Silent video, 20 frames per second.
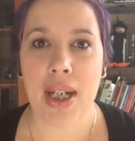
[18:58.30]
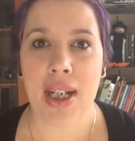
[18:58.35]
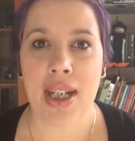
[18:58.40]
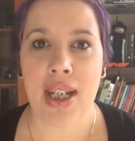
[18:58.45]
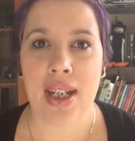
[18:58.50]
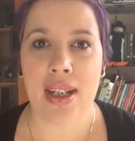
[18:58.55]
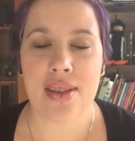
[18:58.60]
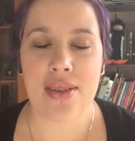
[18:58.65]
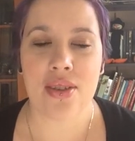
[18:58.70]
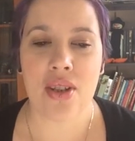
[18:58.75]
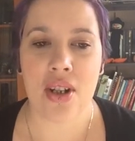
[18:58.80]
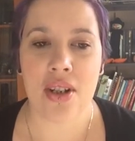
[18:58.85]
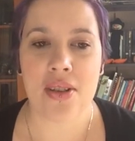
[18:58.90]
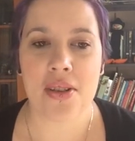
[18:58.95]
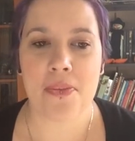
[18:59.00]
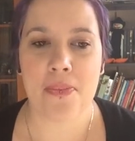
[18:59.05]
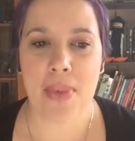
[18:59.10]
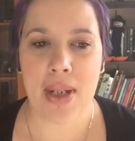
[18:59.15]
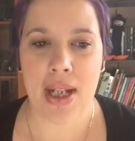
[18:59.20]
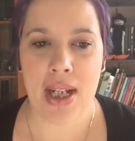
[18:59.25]
yeah, it's not
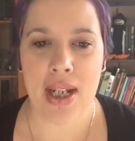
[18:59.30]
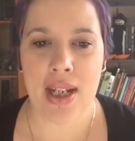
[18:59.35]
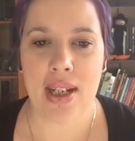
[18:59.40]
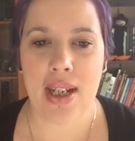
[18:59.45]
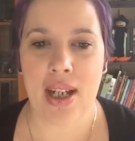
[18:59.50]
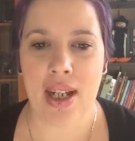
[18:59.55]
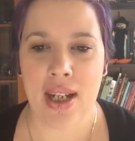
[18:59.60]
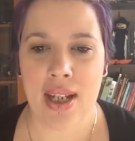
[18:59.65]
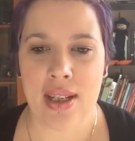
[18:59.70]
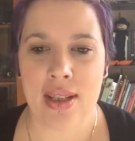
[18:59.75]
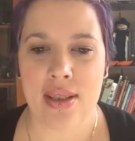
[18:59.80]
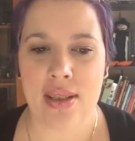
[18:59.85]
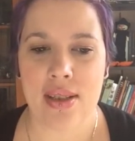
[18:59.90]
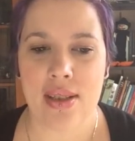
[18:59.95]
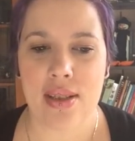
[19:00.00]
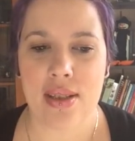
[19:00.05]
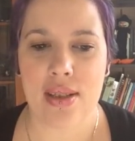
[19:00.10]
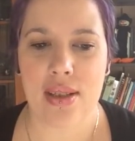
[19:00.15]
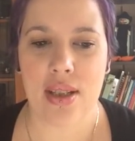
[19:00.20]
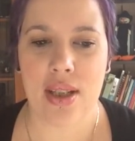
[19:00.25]
as bad
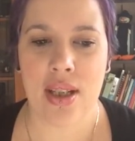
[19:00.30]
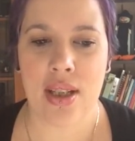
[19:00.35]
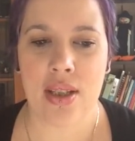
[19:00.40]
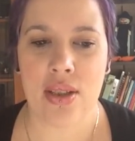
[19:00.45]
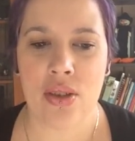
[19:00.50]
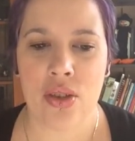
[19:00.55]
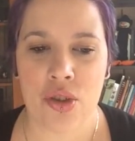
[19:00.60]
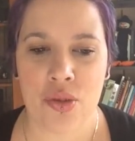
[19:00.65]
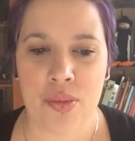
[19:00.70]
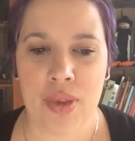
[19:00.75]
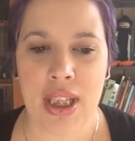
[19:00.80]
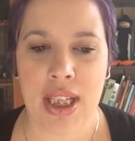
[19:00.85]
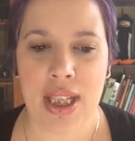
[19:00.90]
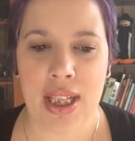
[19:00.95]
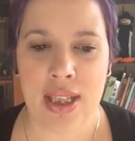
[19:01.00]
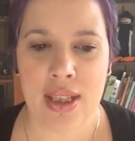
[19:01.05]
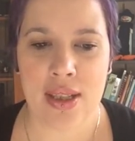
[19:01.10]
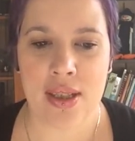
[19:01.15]
as it normally